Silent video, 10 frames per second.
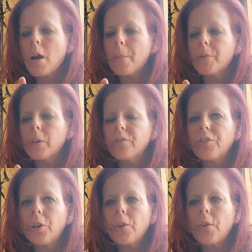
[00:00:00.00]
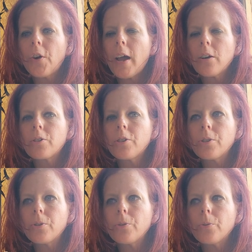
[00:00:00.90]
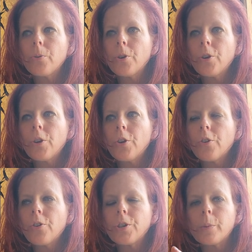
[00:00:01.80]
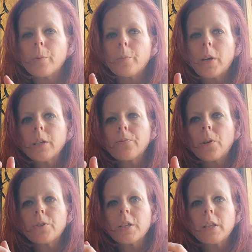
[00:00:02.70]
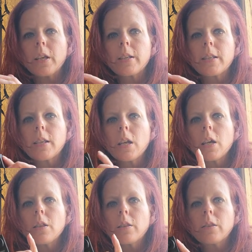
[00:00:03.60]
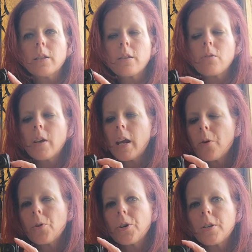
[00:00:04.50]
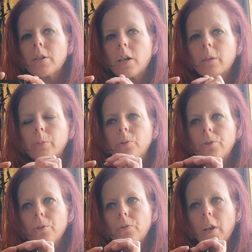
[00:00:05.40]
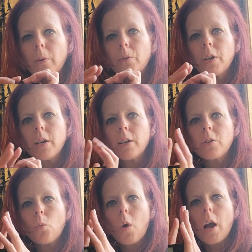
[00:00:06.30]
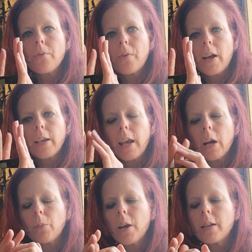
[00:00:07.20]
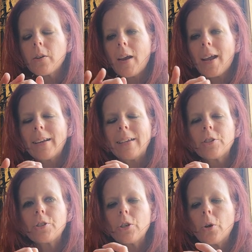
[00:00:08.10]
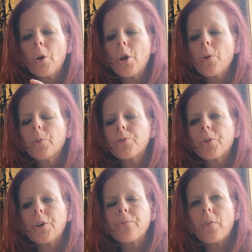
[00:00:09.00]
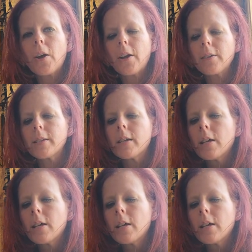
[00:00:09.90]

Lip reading: So I had to figure out how to hook up a microphone to this. This little camera is not a Bluetooth camera, it is a Wi-Fi camera, and so I had an issue with trying to find